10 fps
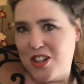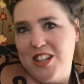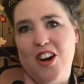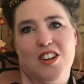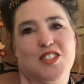
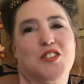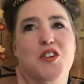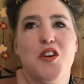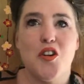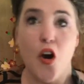glass
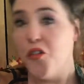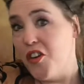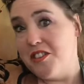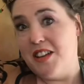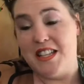
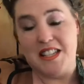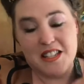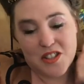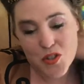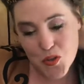coffin, as it is in
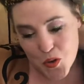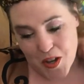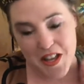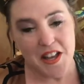the story,